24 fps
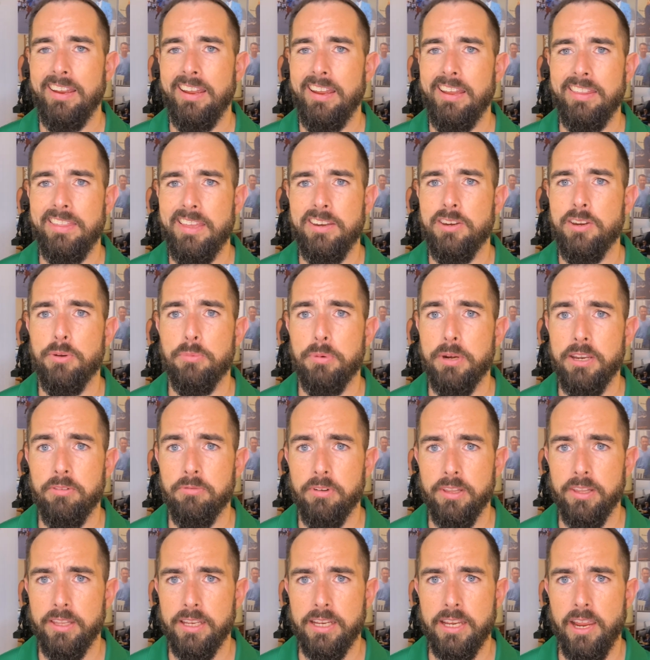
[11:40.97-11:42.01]
And then nobody
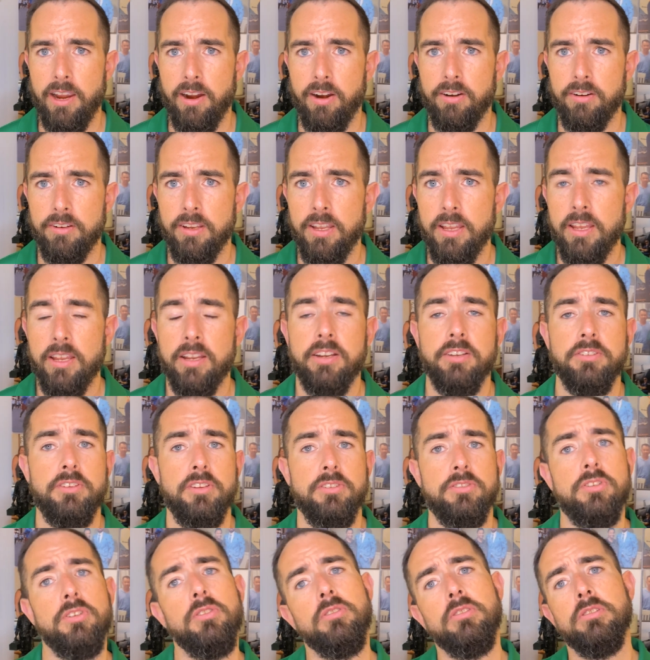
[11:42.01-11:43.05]
really cared. Because
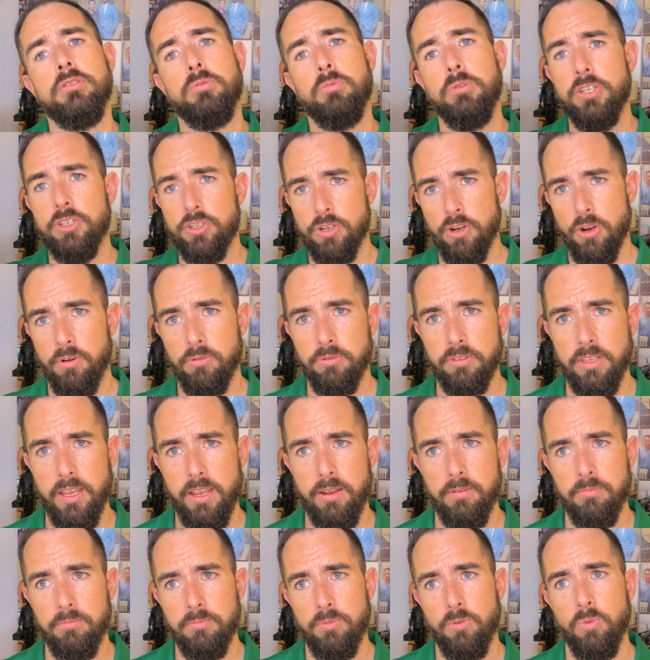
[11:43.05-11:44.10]
as soon as we showed
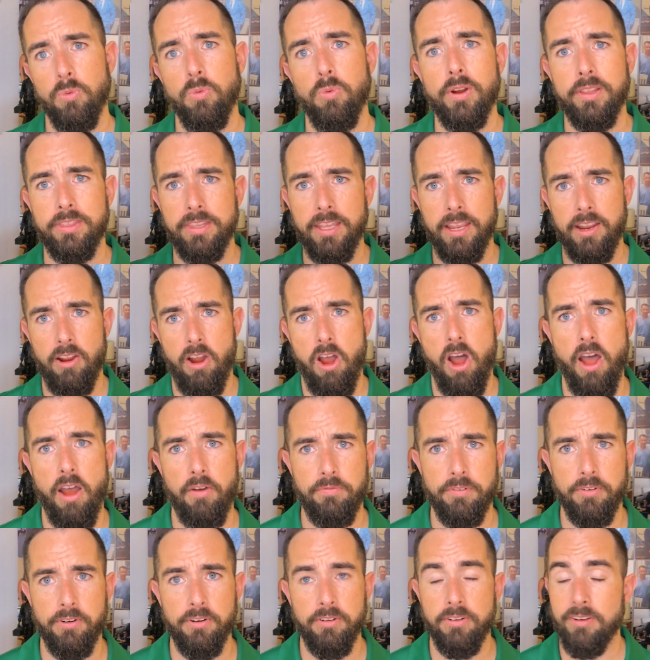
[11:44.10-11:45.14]
them what they
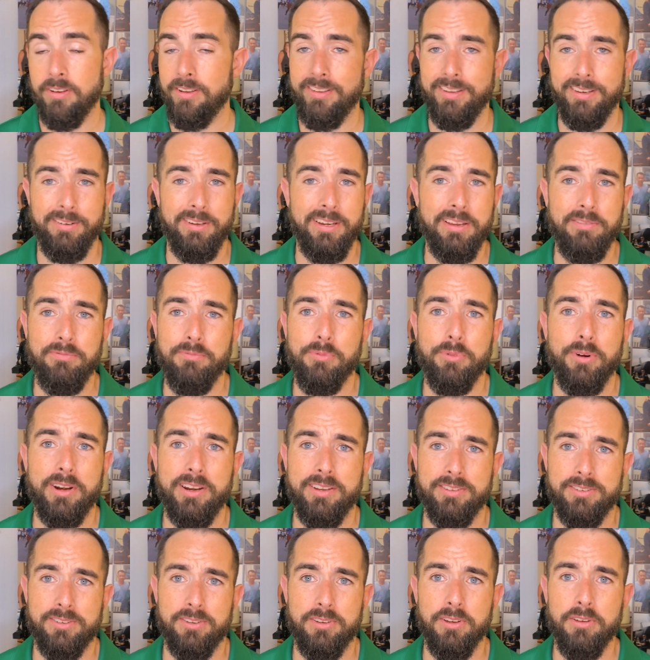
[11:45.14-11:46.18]
offered and even what
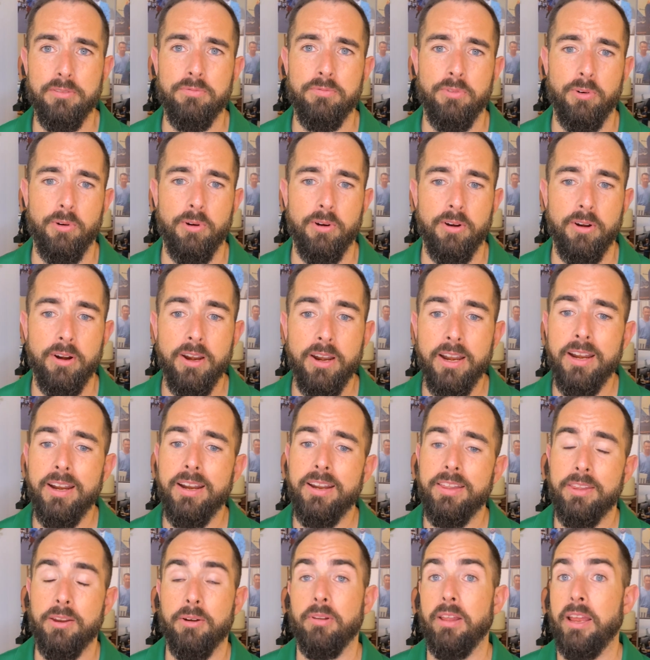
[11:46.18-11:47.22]
it stood for,
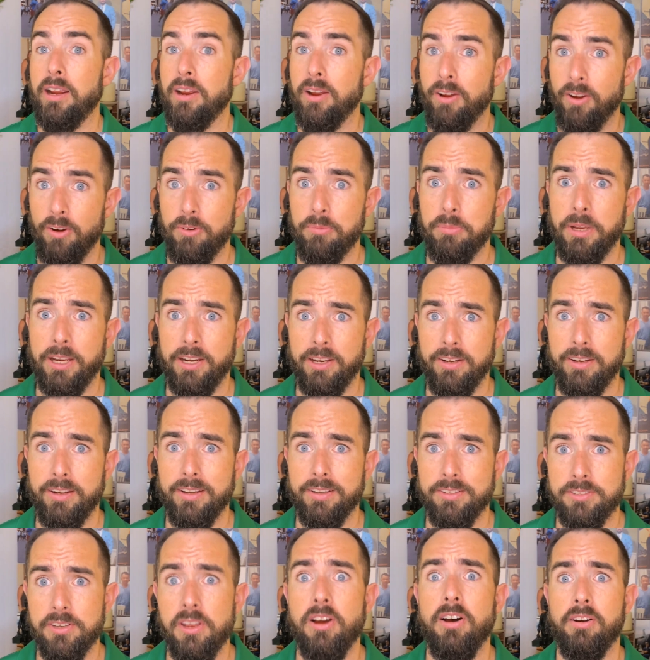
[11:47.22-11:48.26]
they were like, oh my
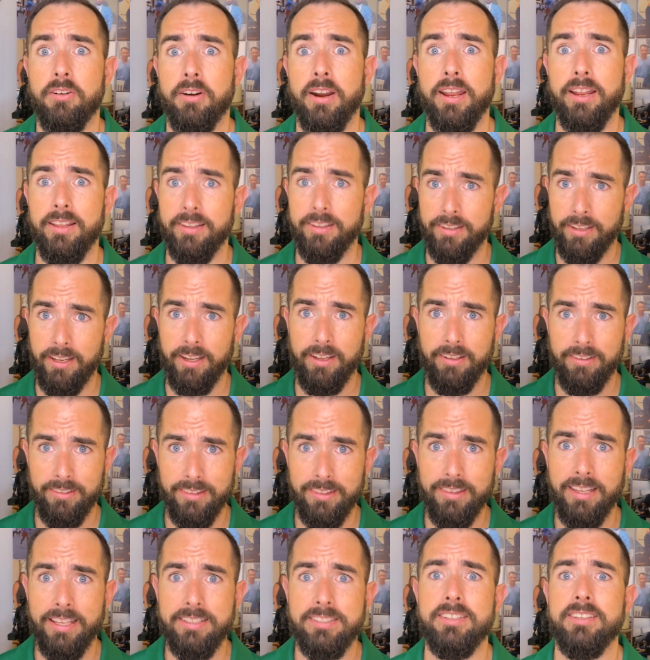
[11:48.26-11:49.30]
goodness, all right,
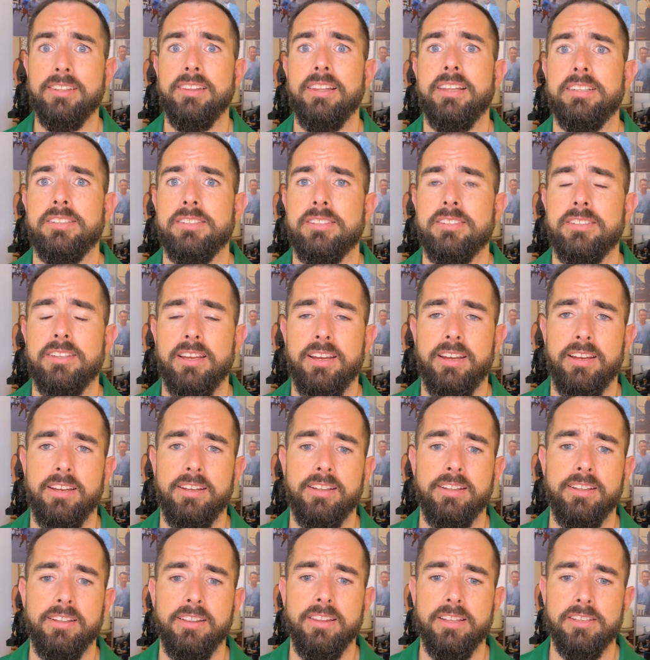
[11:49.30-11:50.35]
let's
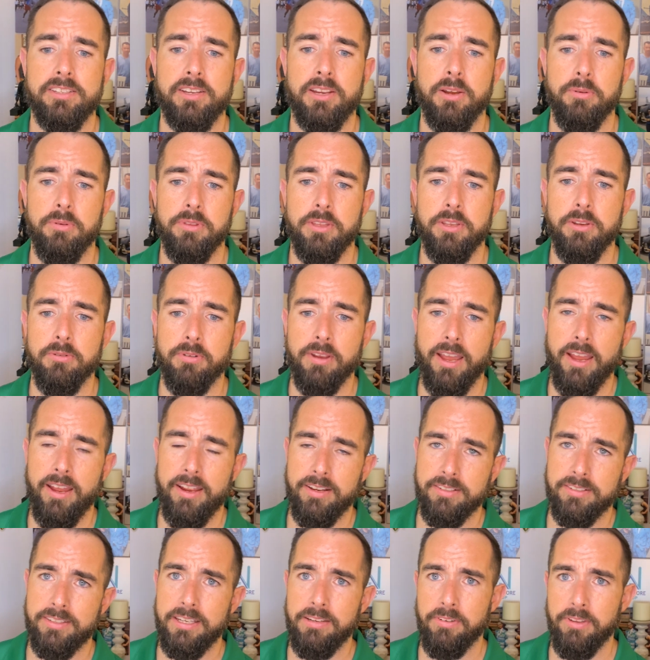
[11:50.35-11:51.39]
go with you
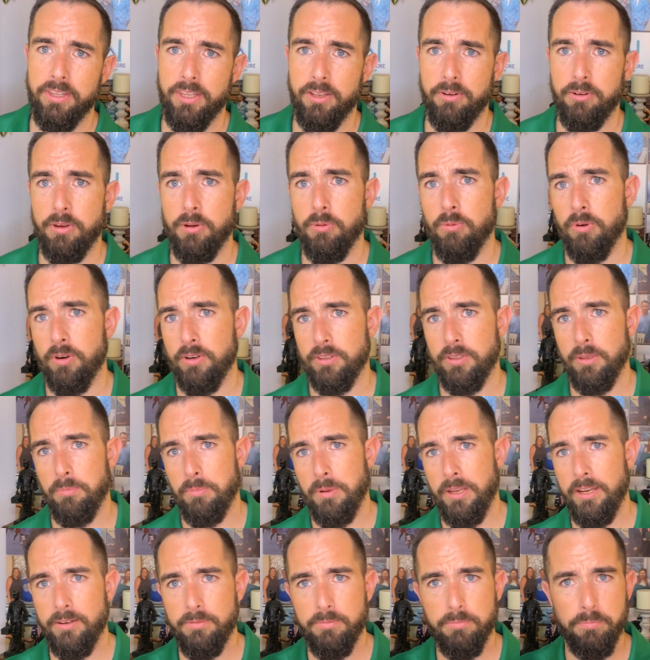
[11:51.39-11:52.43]
guys, even though you weren't
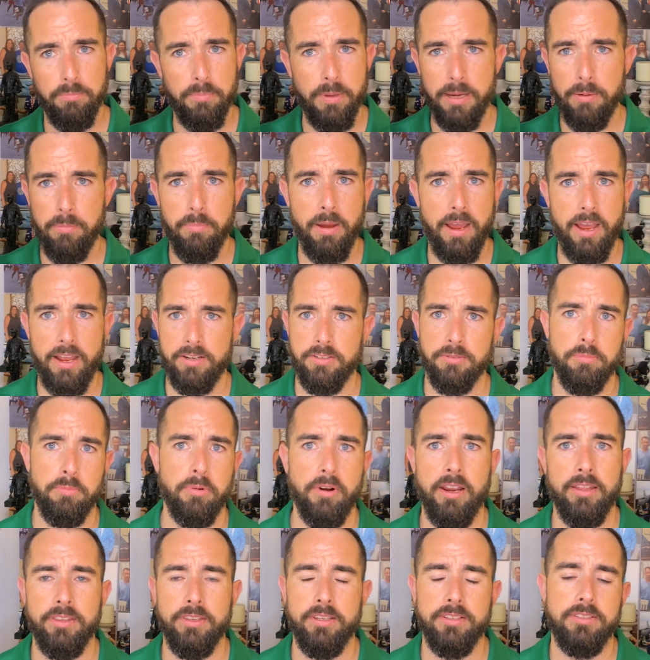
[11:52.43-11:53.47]
the big box
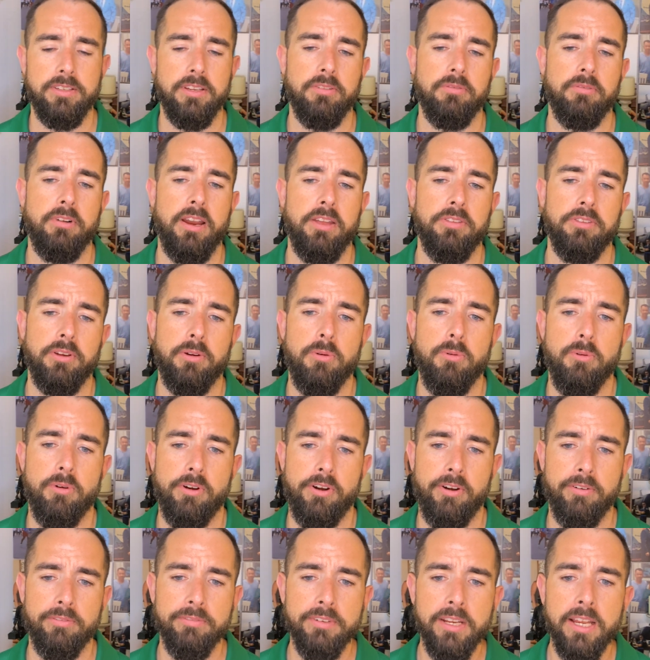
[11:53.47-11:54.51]
brand that's around the
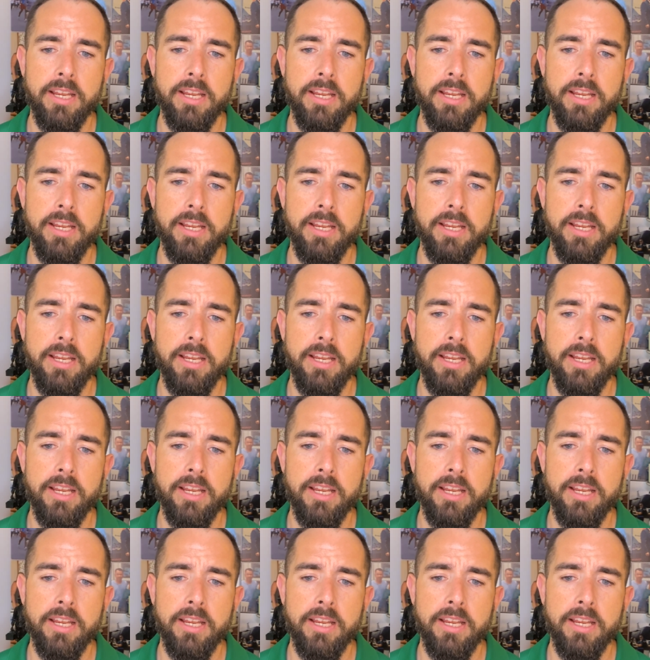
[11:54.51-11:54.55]
corner.